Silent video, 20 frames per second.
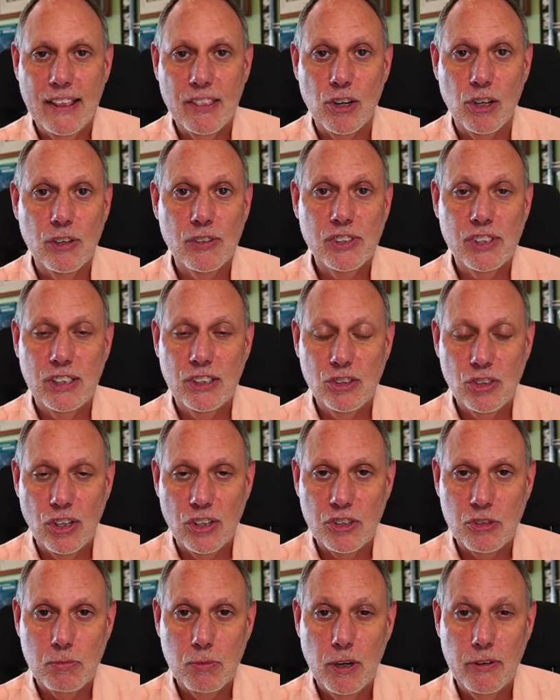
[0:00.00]
And then all of a sudden he
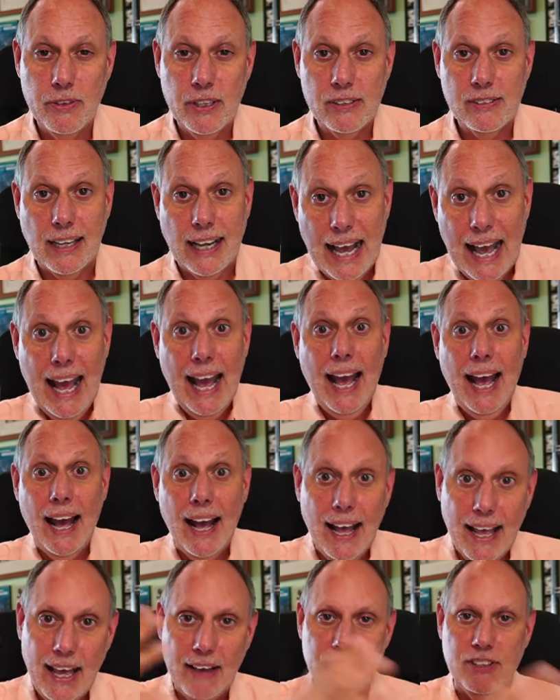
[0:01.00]
saw this movie and he's like,
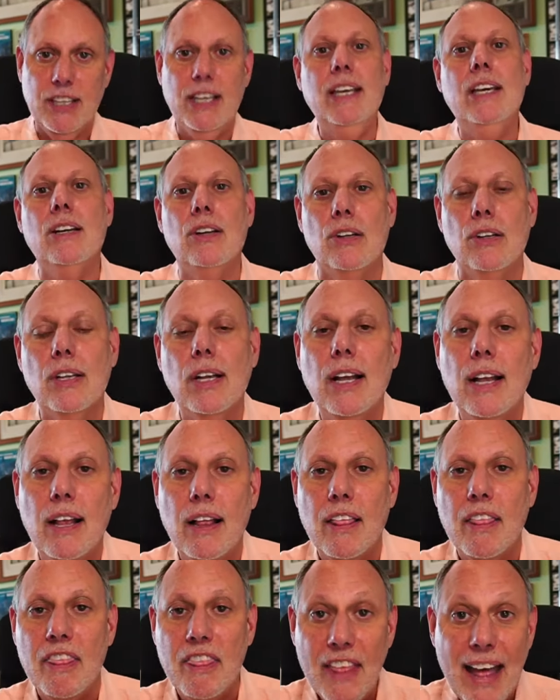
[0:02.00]
Ah, I have to kill.
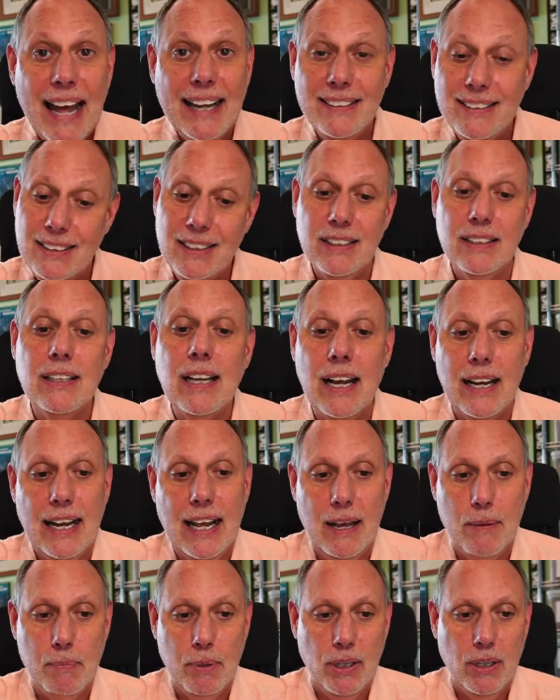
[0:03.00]
That did not
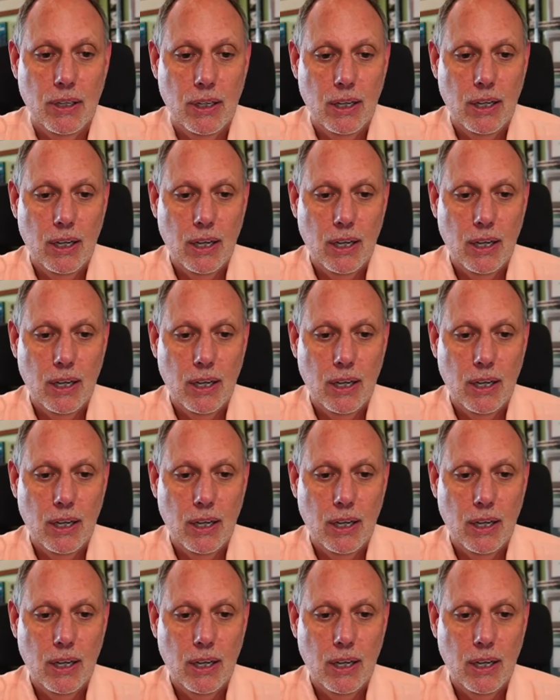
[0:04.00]
happen.